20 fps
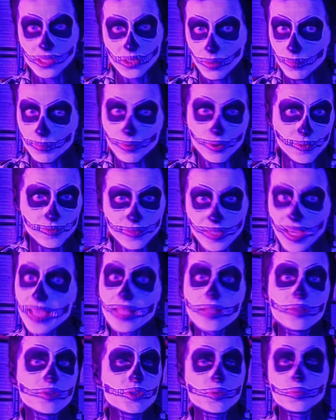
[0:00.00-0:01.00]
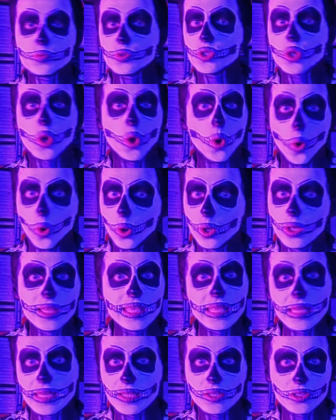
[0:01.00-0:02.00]
number of titles was all
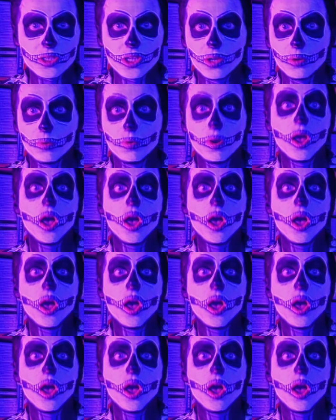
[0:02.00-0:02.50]
leading to.